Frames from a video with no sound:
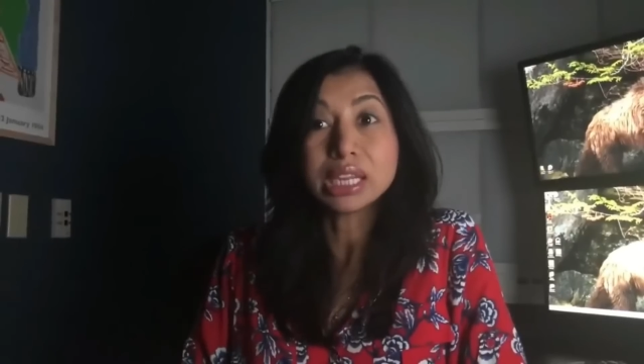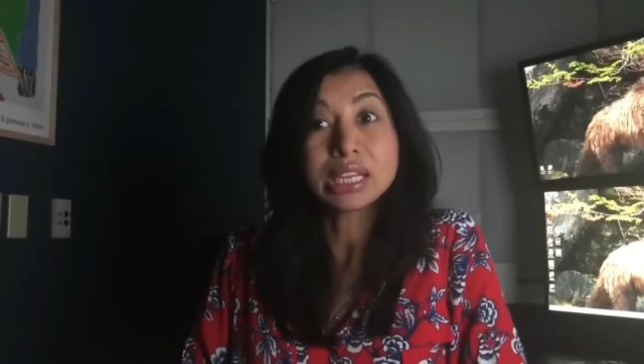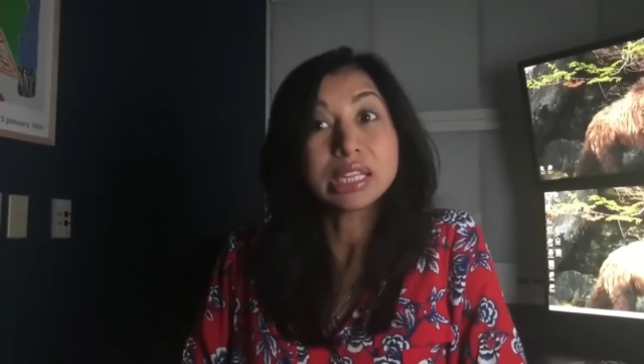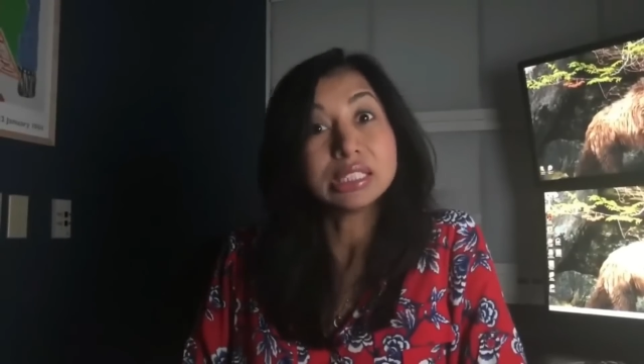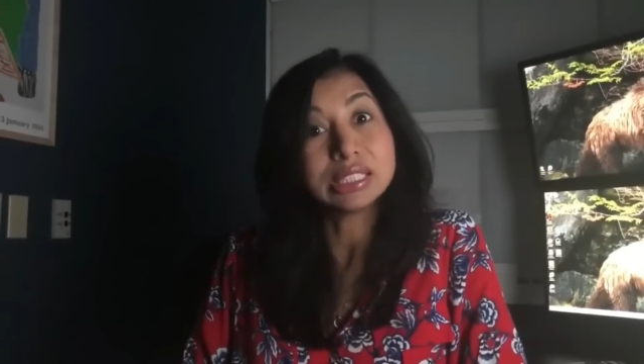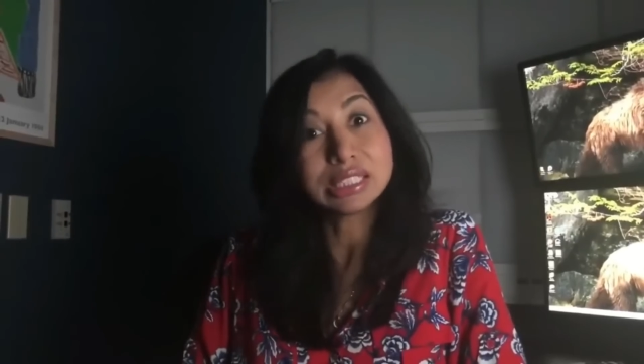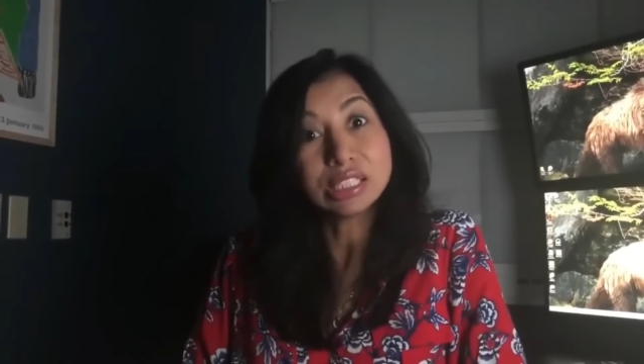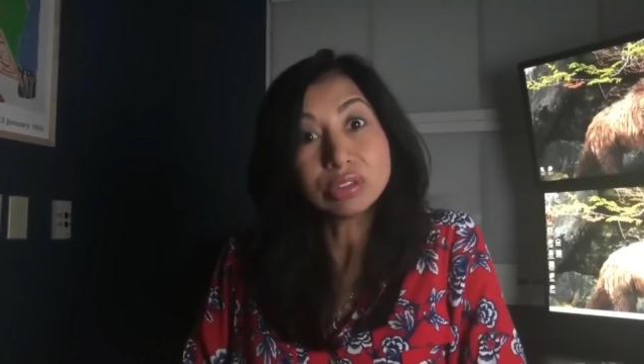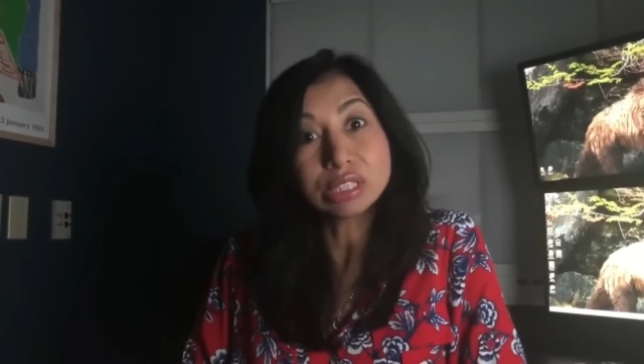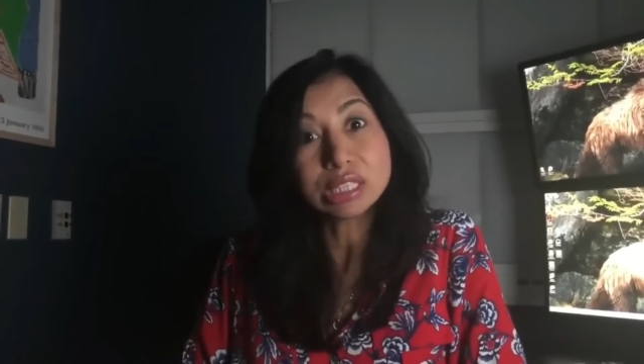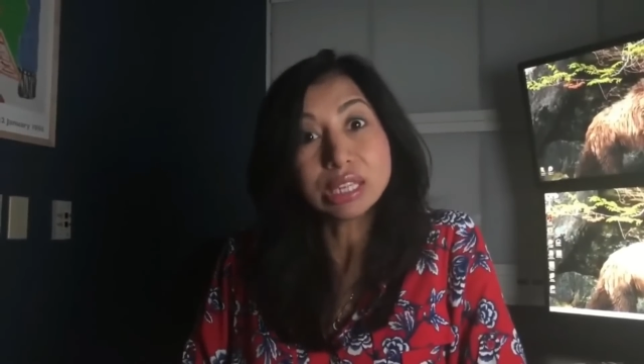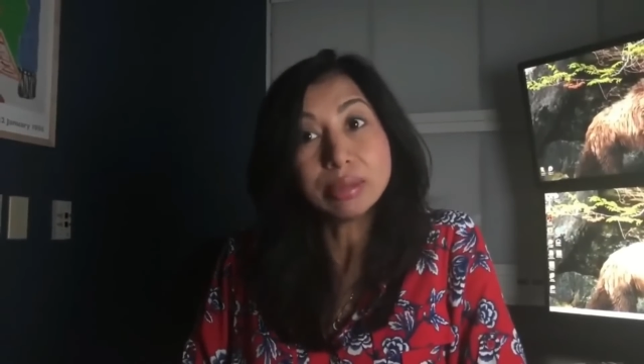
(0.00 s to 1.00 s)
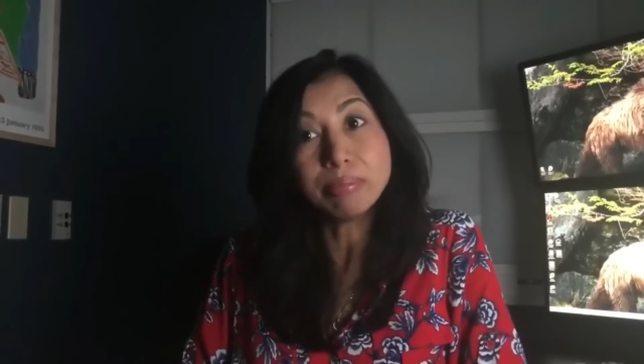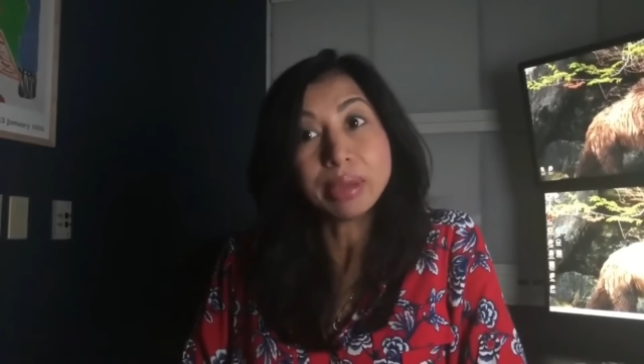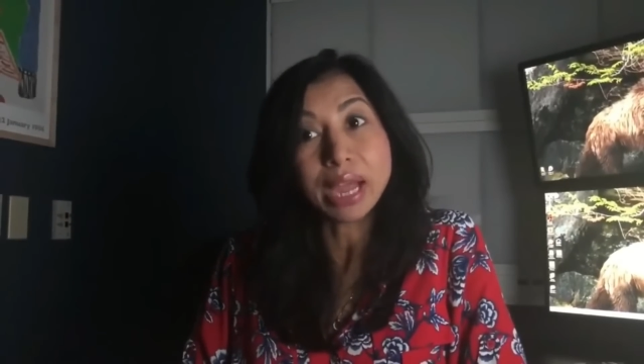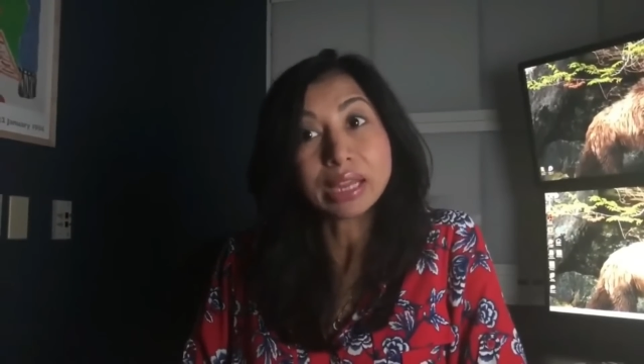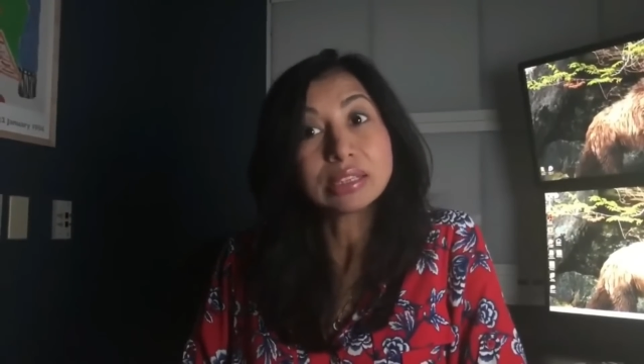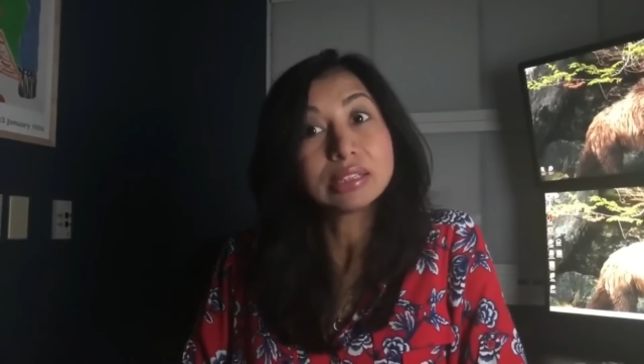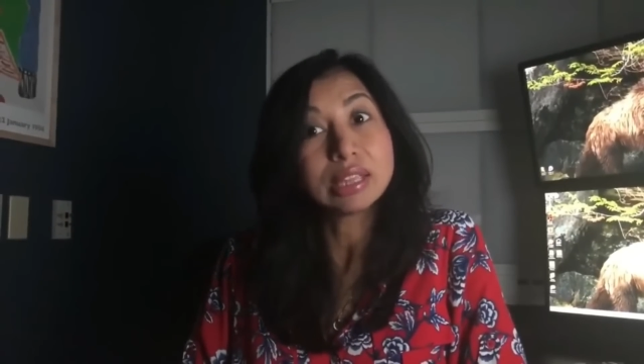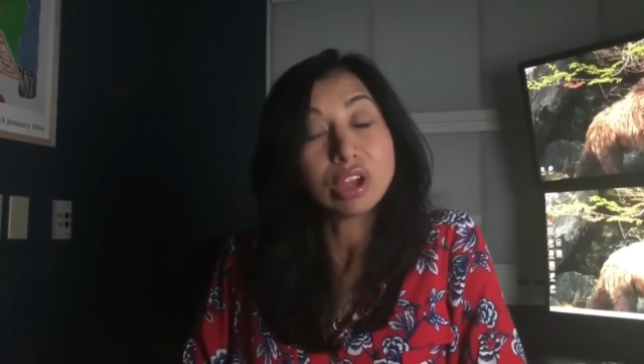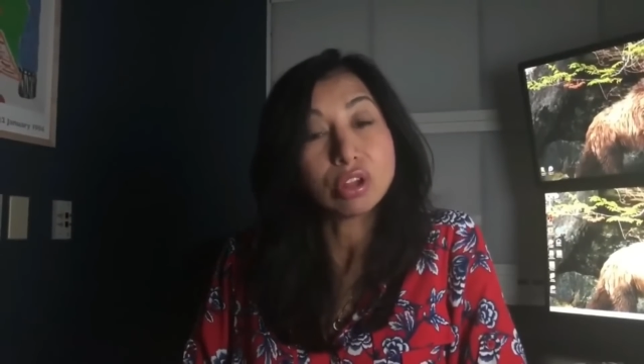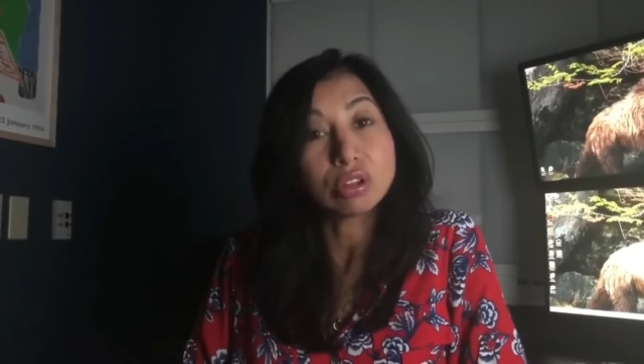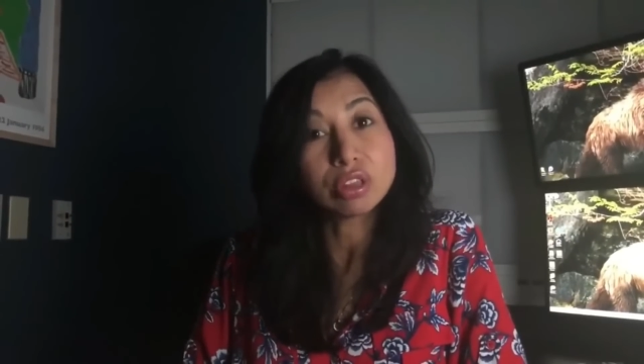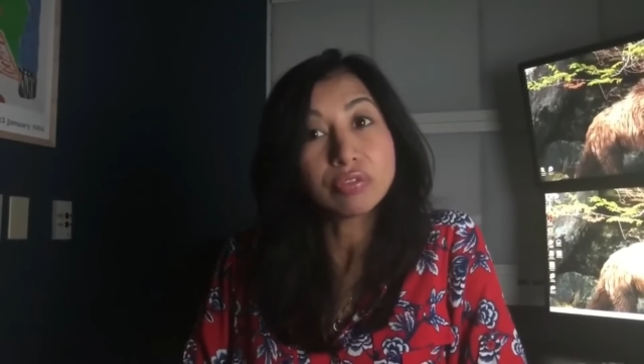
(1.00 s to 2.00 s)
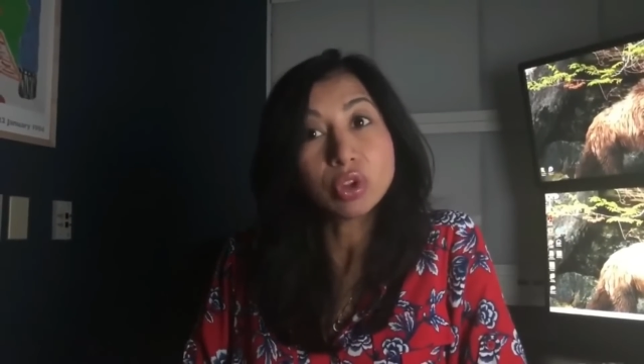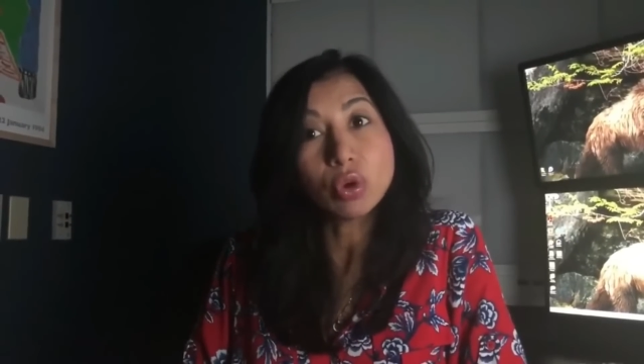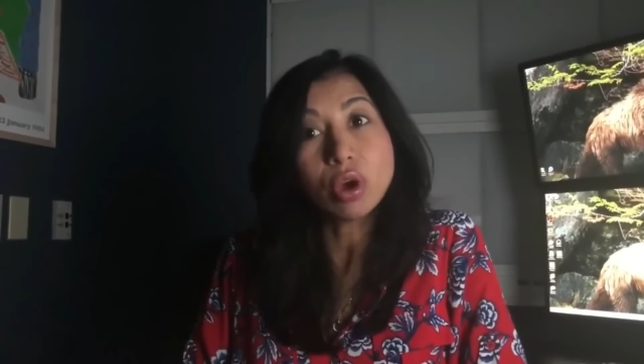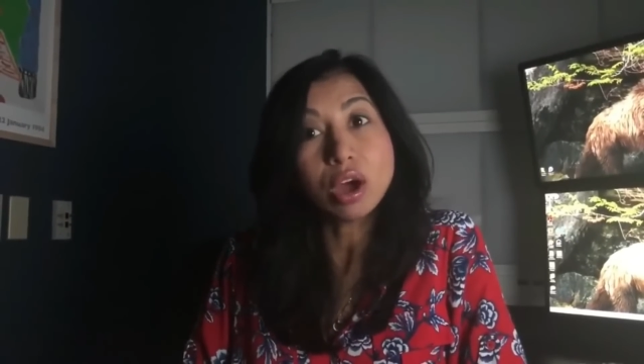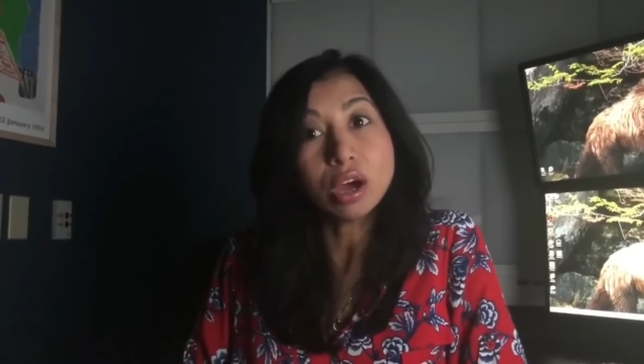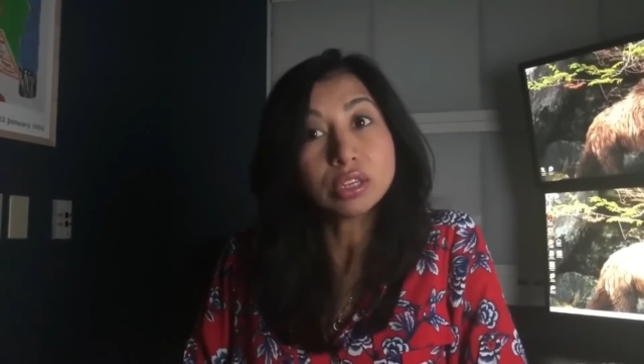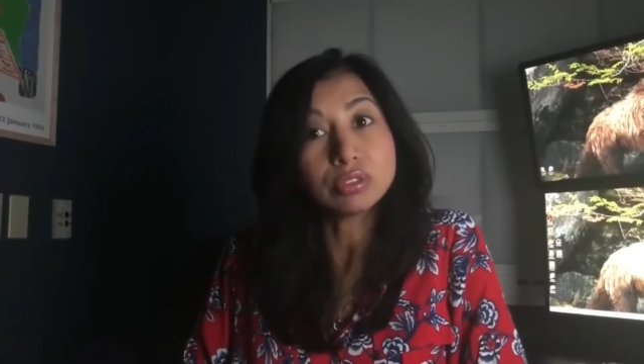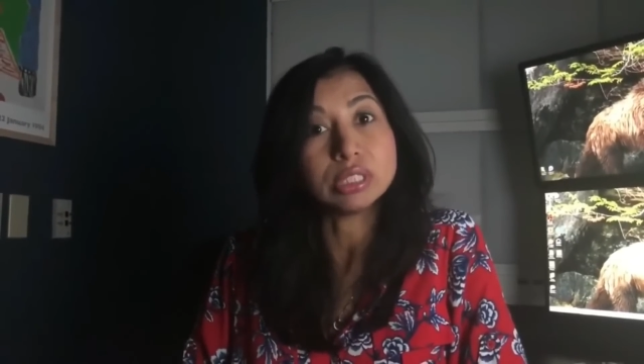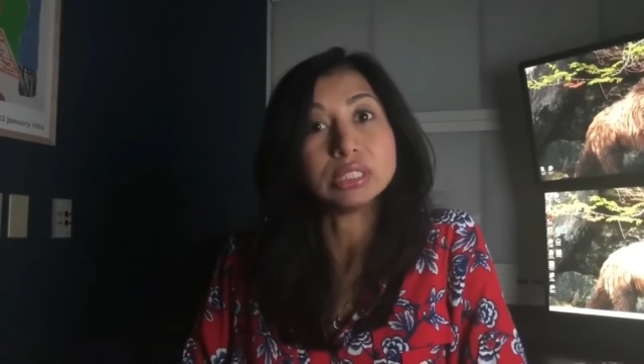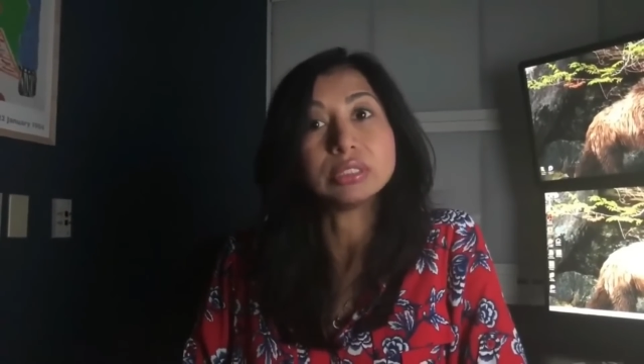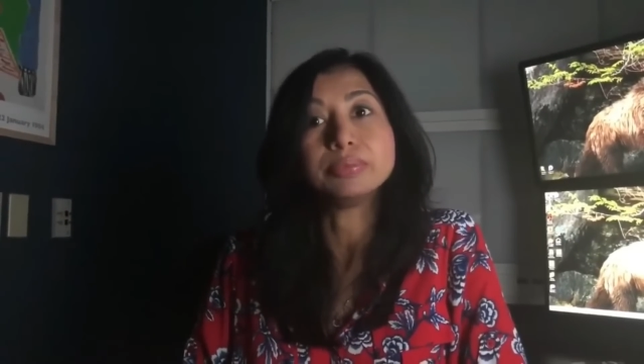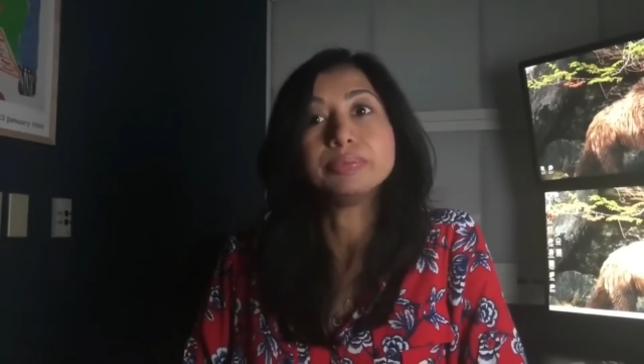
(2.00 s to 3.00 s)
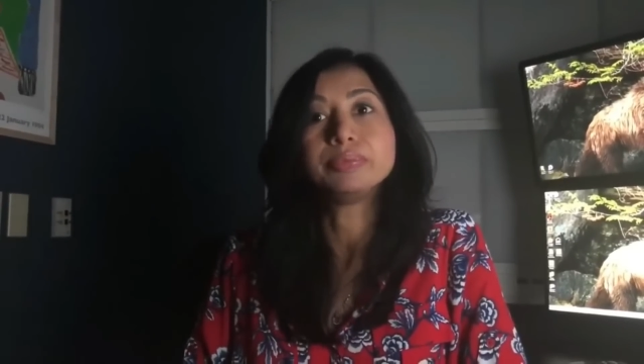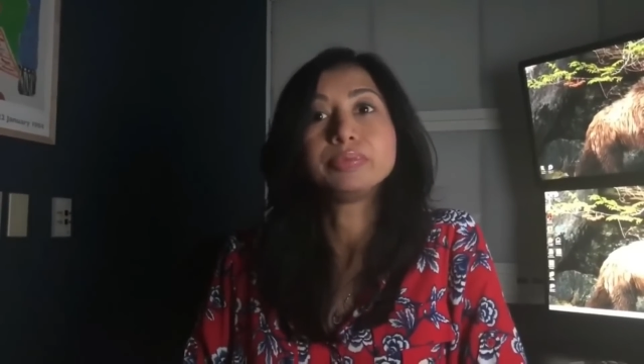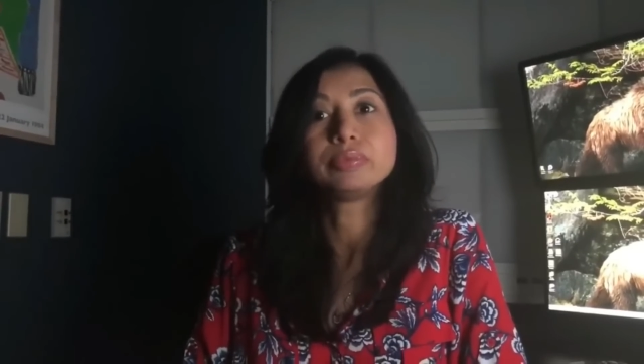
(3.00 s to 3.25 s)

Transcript: it can seriously impact the health of your arteries.